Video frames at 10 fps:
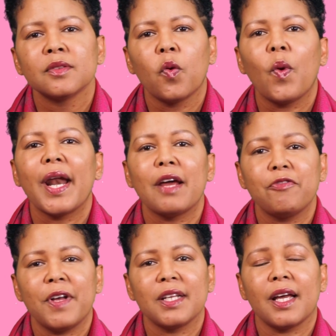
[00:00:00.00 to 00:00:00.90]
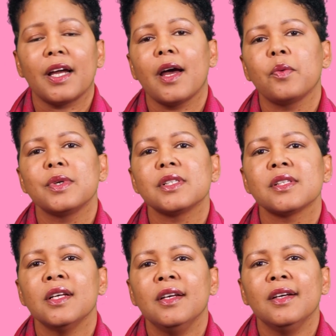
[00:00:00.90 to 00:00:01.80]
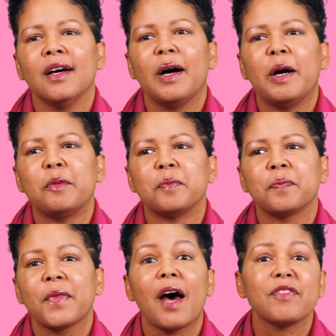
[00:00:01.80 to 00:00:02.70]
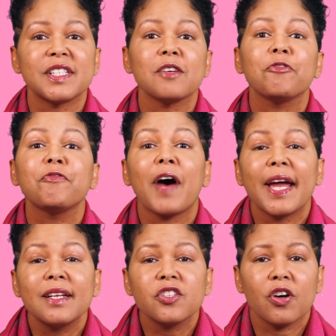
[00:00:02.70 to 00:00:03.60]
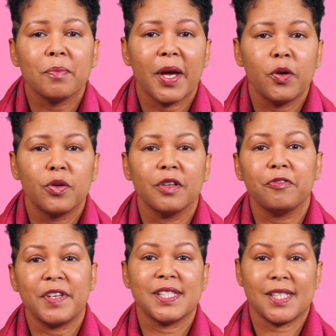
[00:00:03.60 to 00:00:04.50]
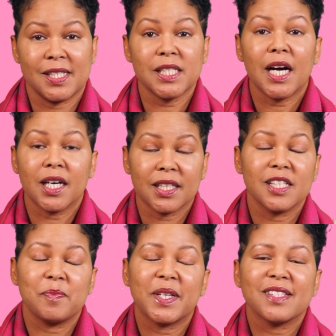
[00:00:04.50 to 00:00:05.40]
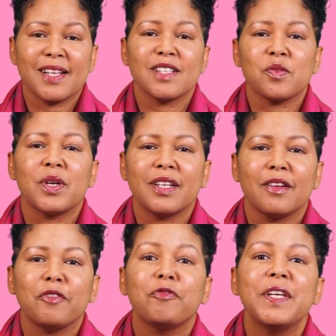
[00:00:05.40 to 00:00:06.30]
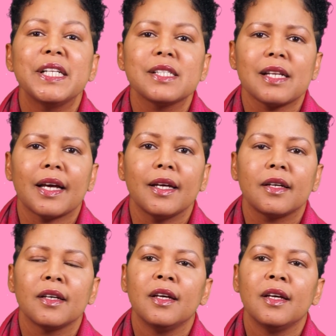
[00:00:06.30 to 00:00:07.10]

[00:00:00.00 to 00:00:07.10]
when I felt like I was having to fight on my own and face this darkness, because that's what it feels like,